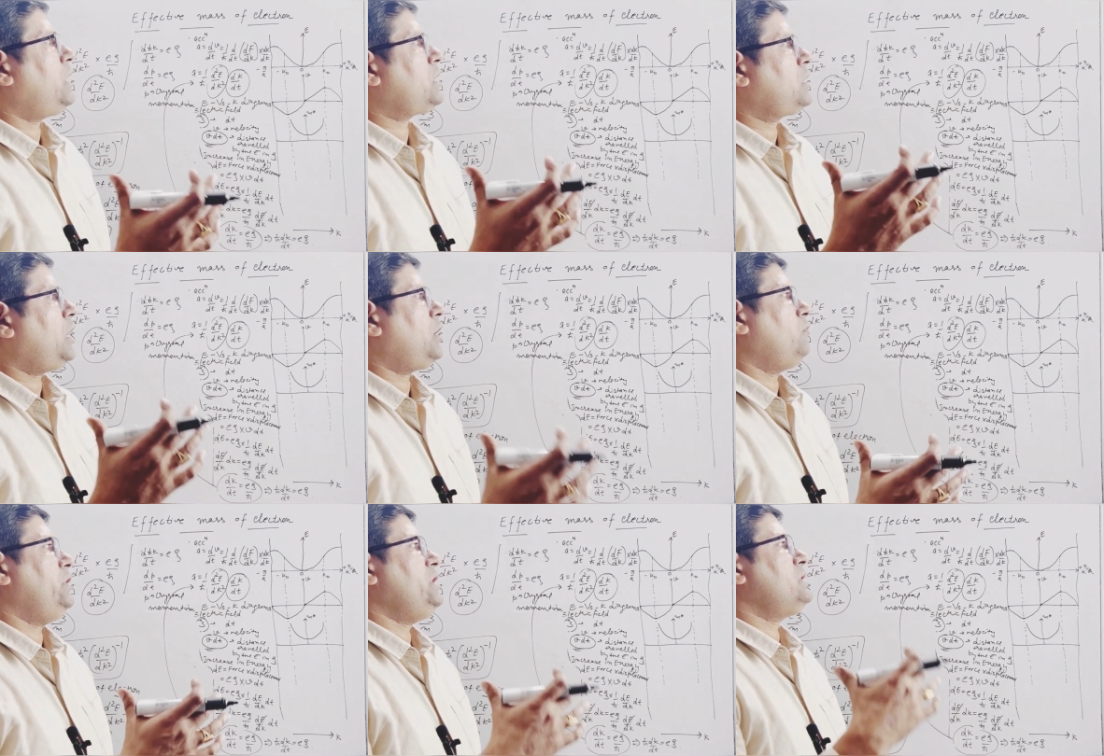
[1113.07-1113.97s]
the curve
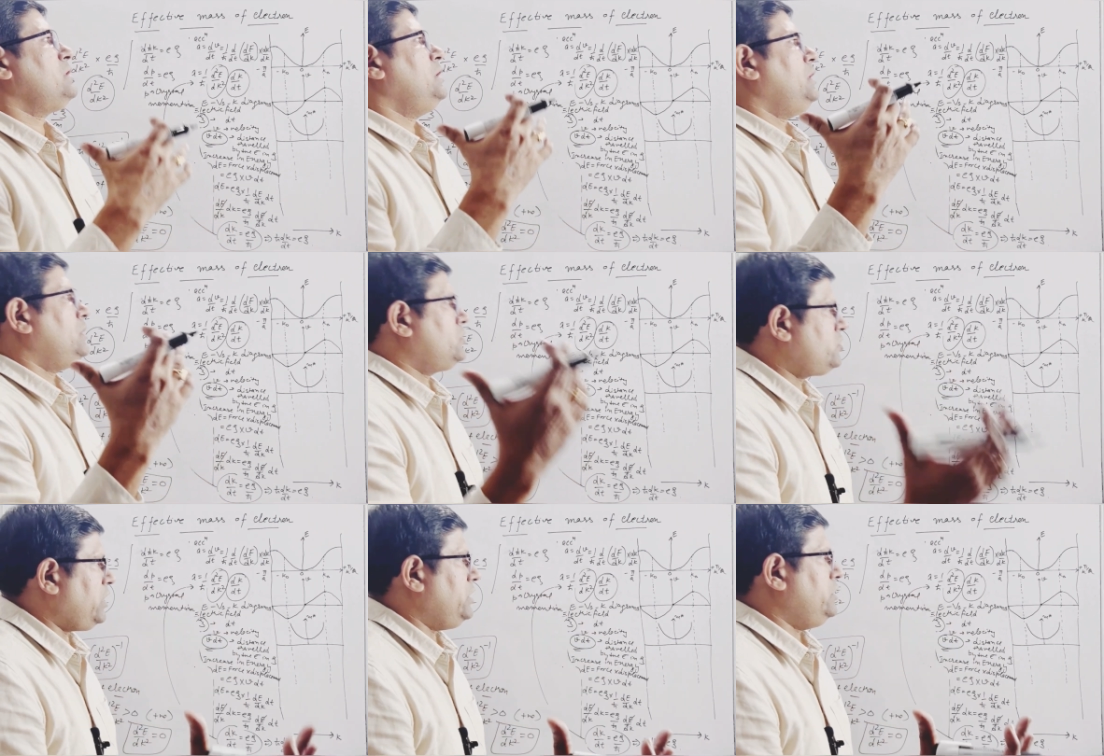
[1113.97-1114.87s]
is
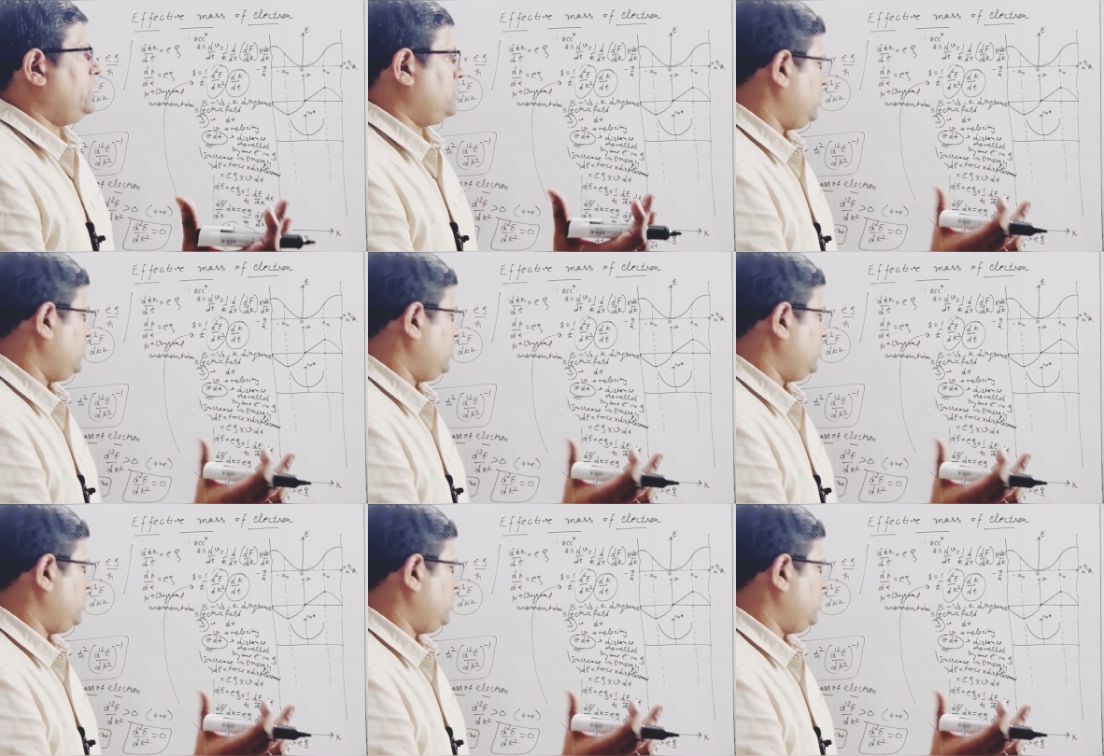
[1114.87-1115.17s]
changing.